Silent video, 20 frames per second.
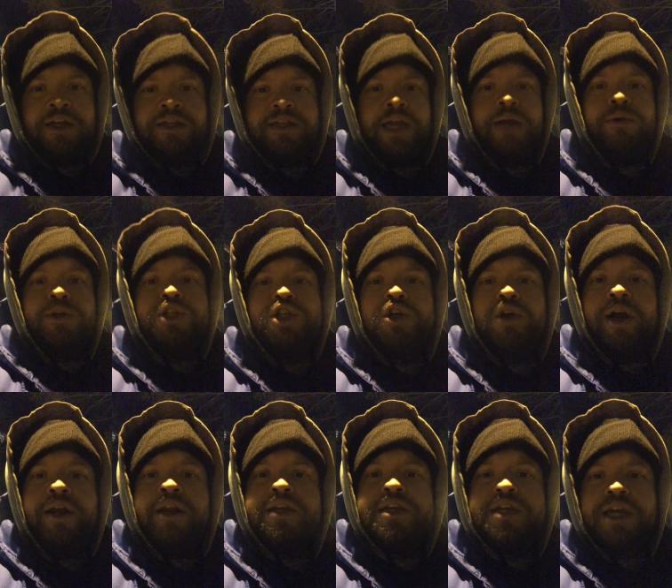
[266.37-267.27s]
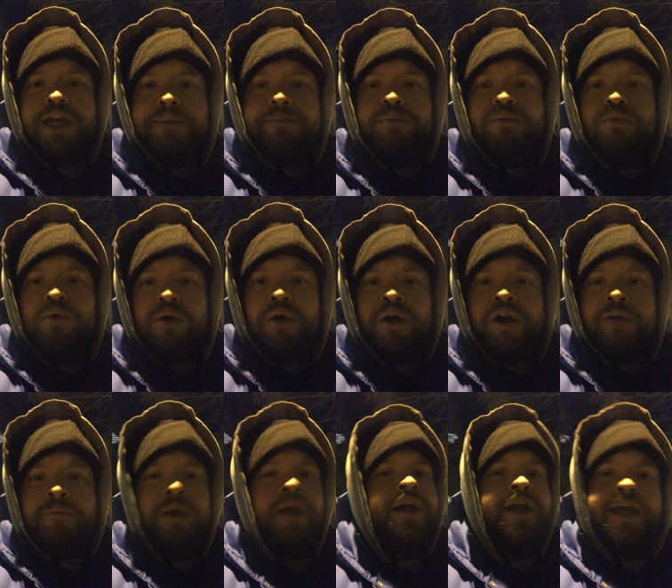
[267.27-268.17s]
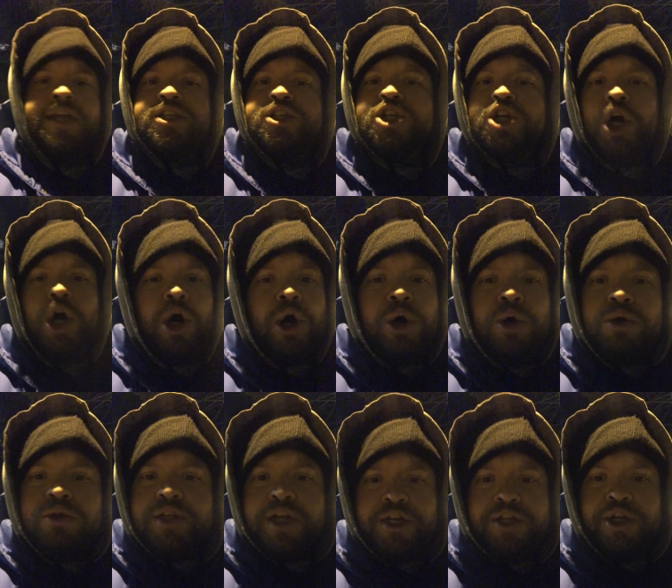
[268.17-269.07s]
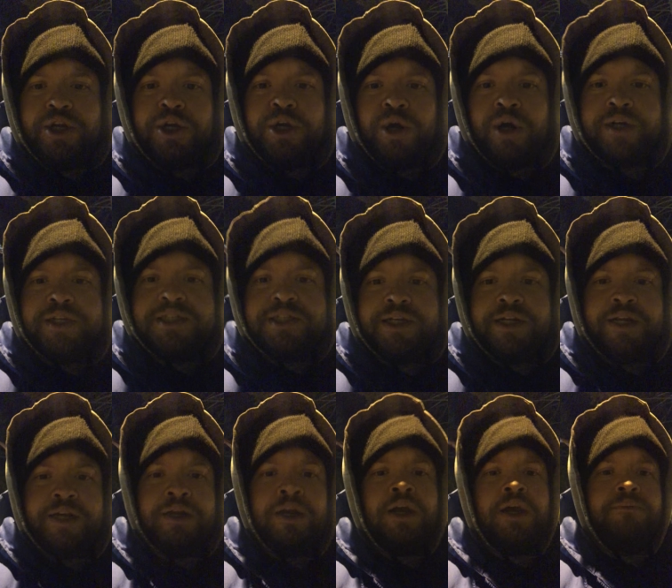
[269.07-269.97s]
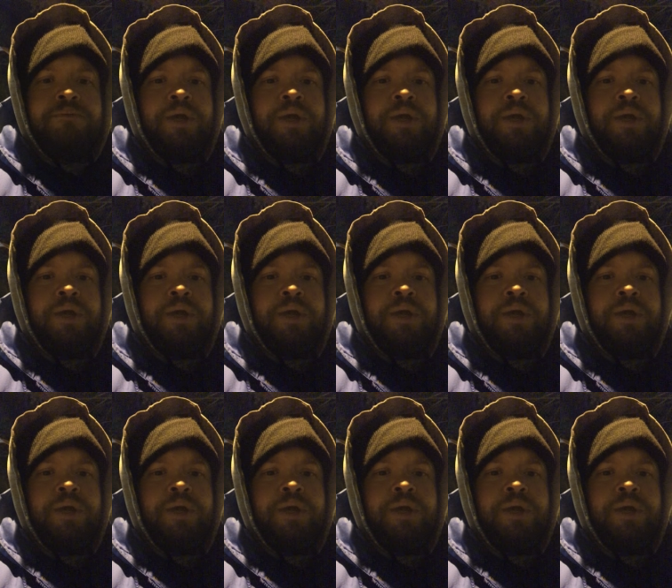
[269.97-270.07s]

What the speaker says: They were trying to keep warm. It's cold in New York City,